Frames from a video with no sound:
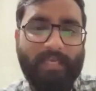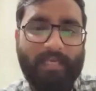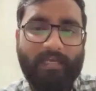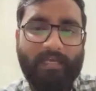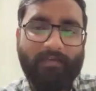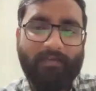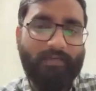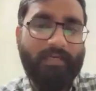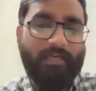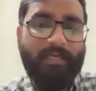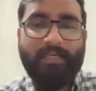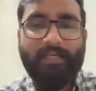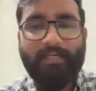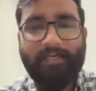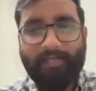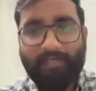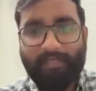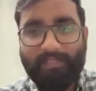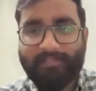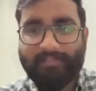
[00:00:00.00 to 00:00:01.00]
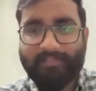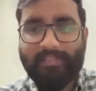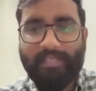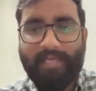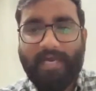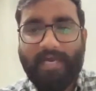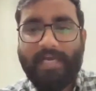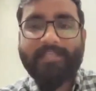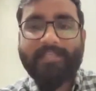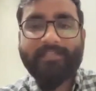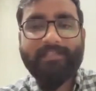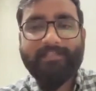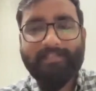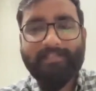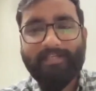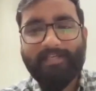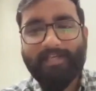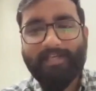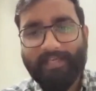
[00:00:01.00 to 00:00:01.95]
until unless the ICC